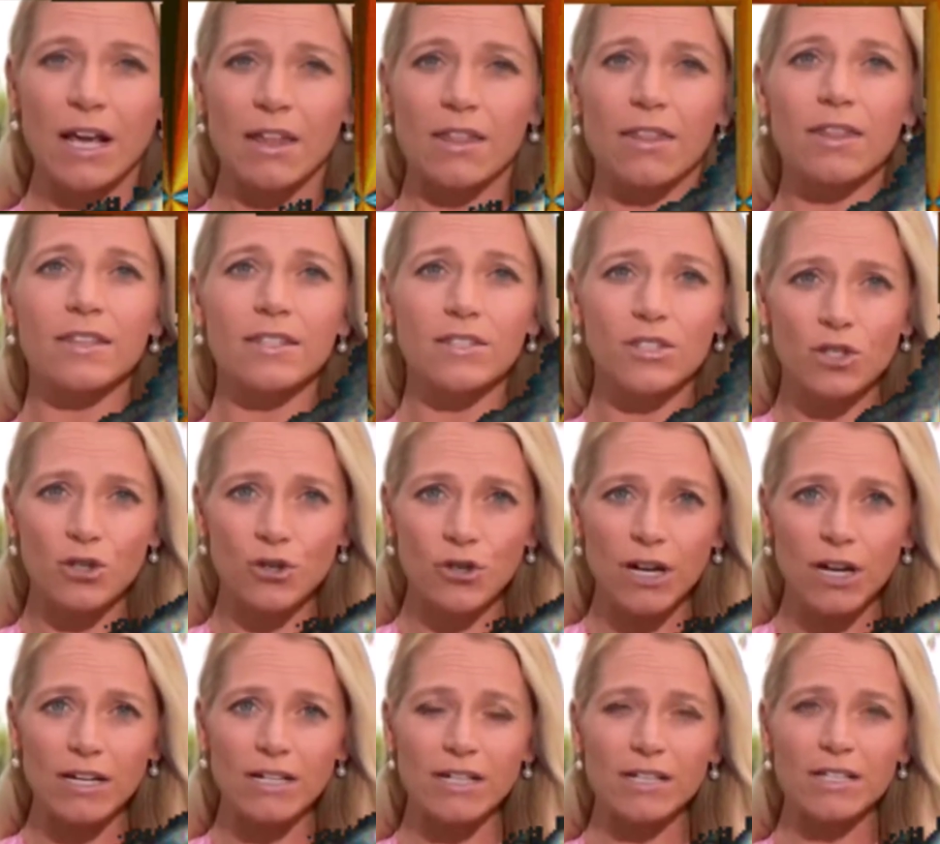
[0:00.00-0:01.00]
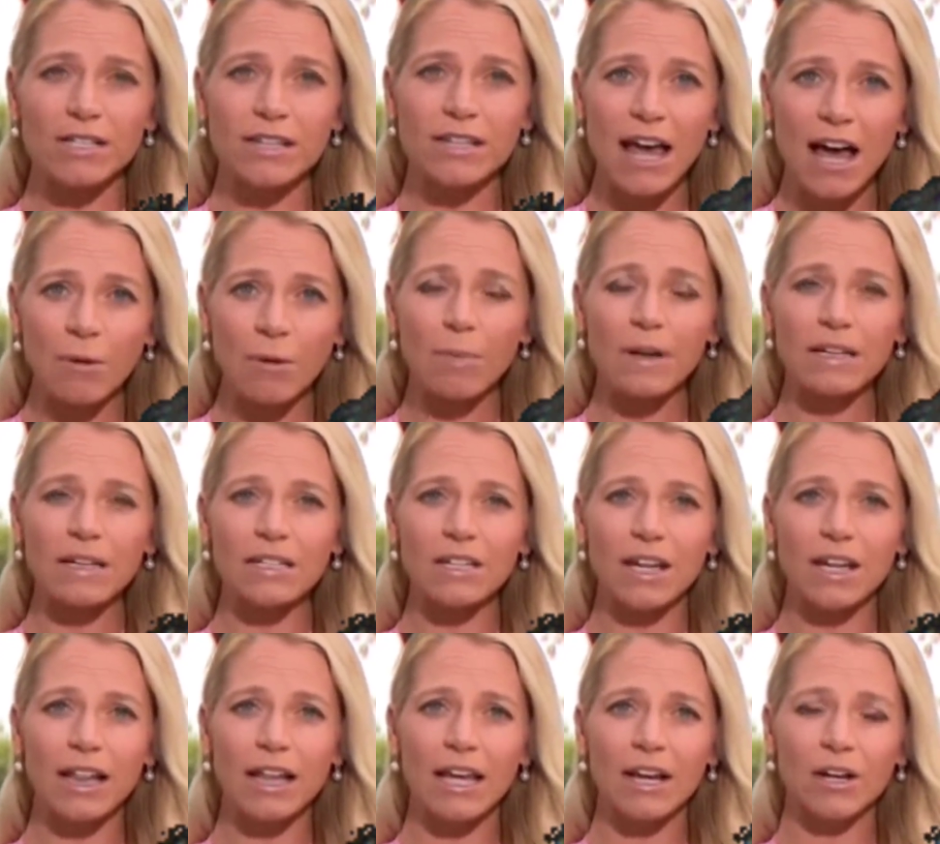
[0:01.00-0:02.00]
This street has now been
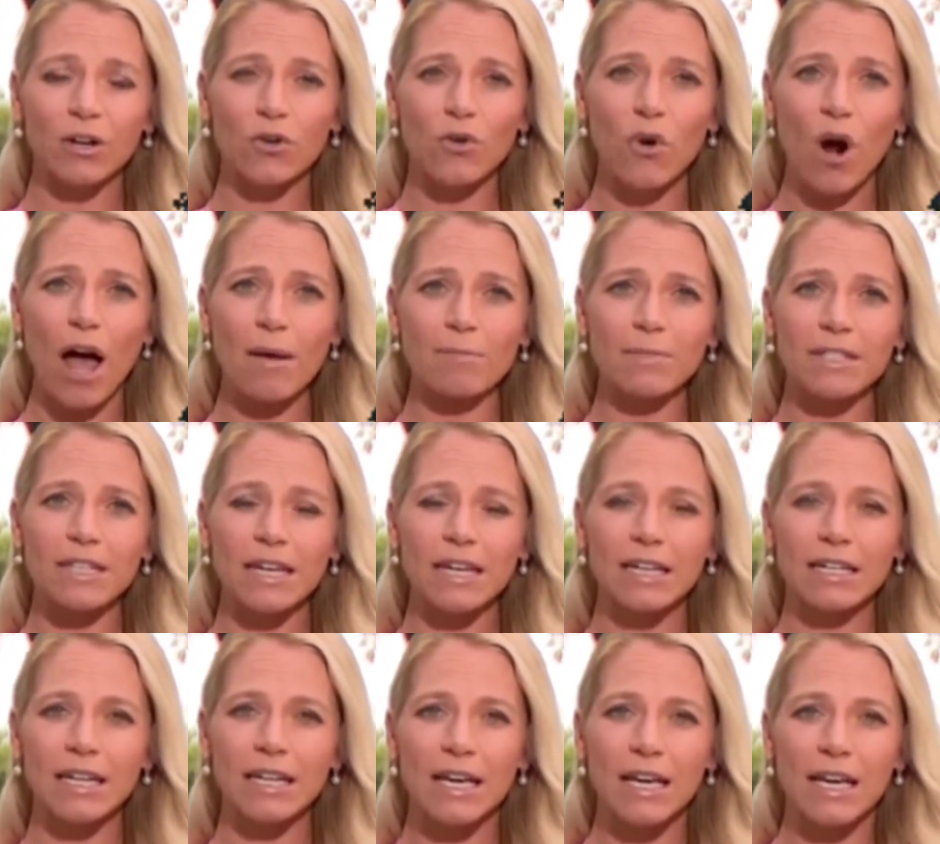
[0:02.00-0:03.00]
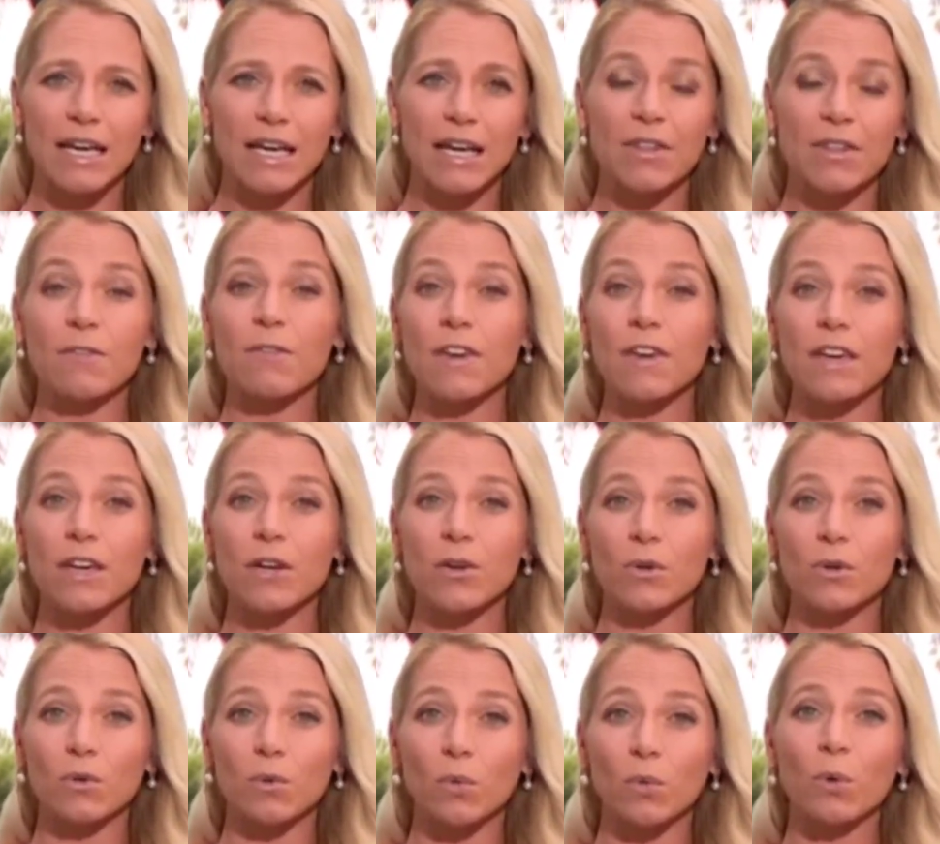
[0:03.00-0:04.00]
declared a crime scene and the
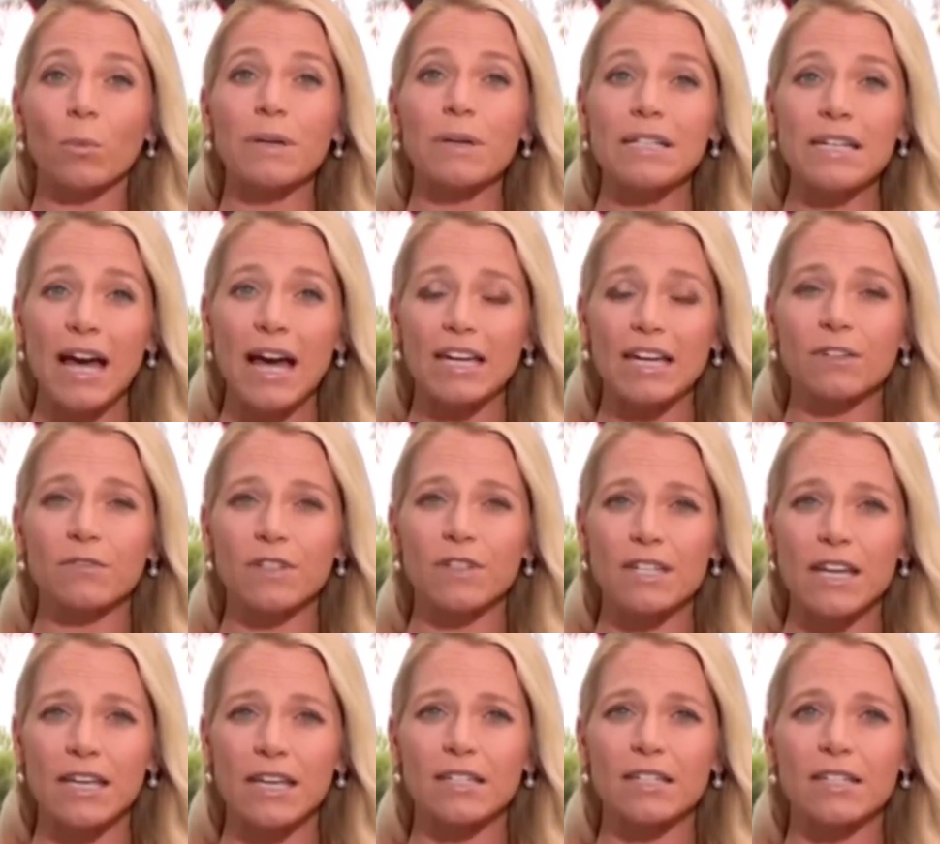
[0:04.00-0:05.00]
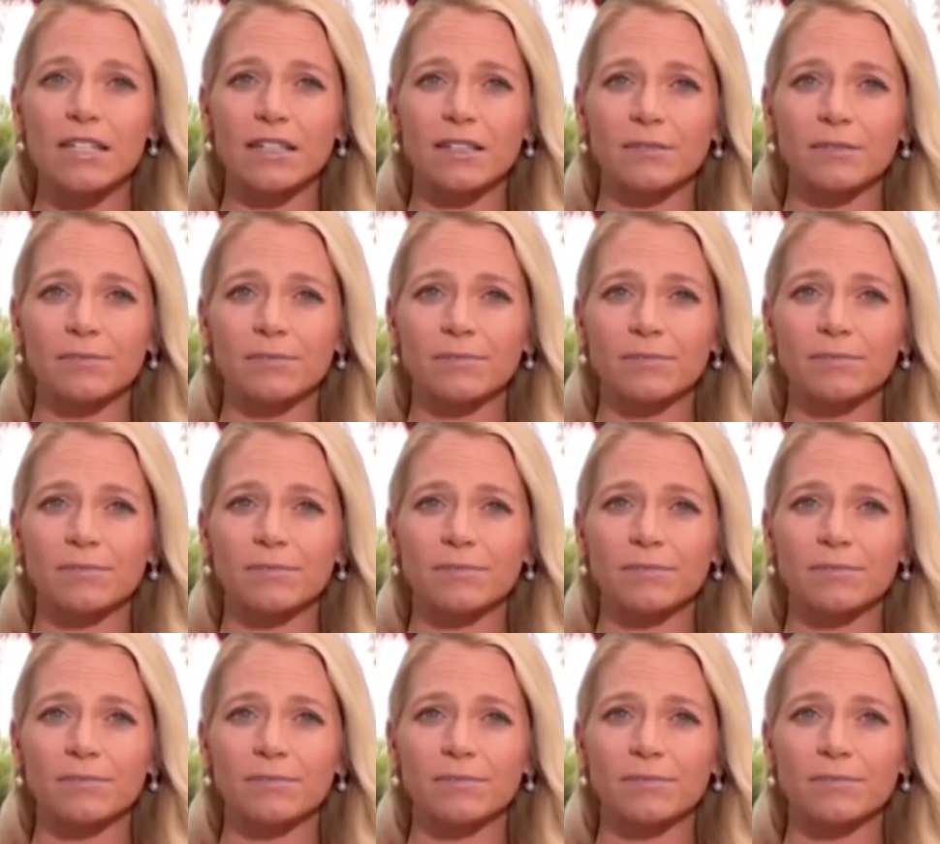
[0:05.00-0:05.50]
vehicle will be taken for testing.